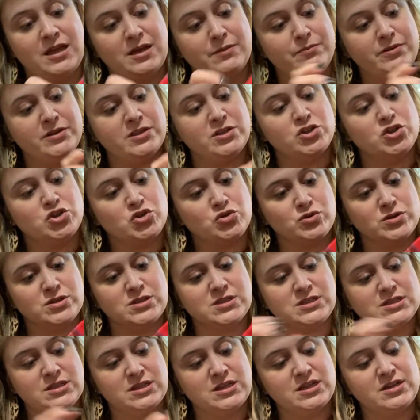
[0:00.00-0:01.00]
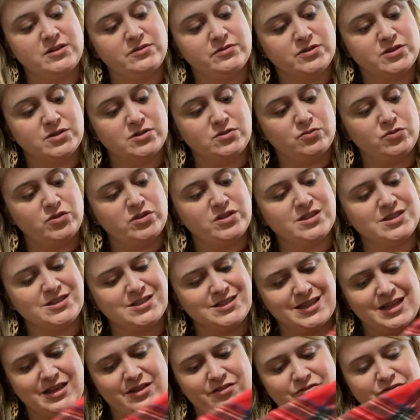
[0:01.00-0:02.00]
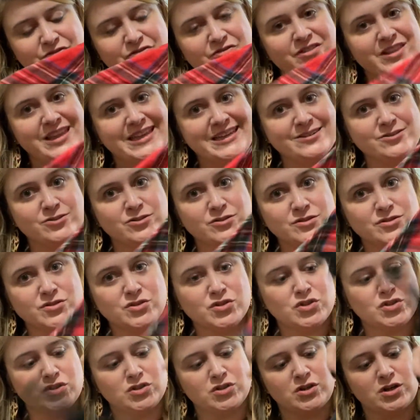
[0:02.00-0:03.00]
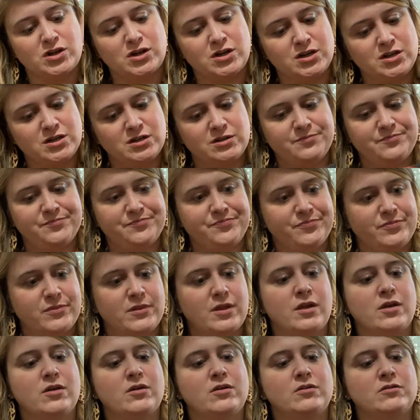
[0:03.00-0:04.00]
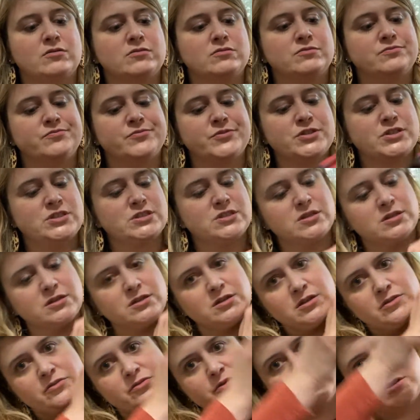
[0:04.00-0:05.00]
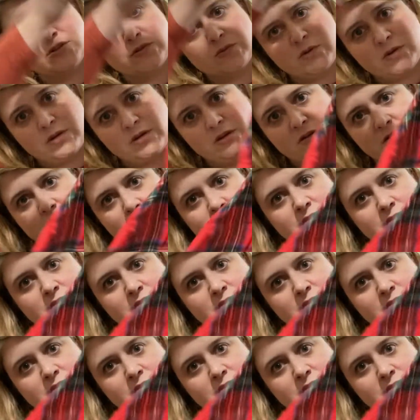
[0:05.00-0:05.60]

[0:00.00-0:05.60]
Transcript: but it's short sleeves with this like flannel skirt. Oh, she's gonna love this one.